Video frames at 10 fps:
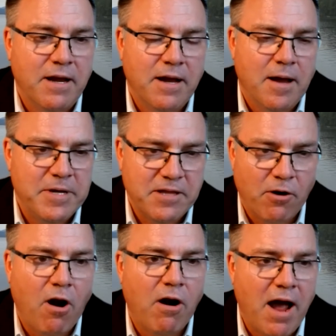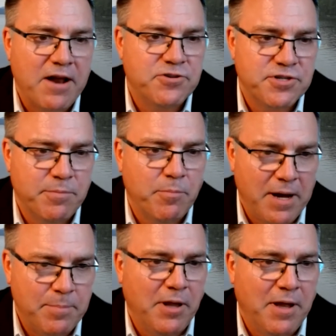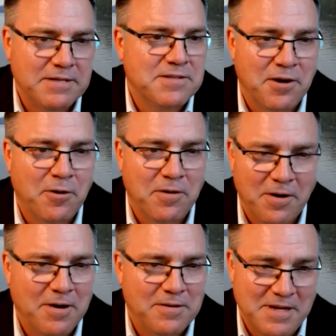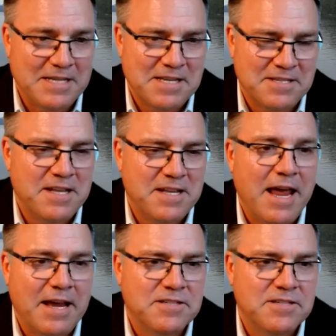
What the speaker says: I mean, there are hydrogen pipelines that exist today.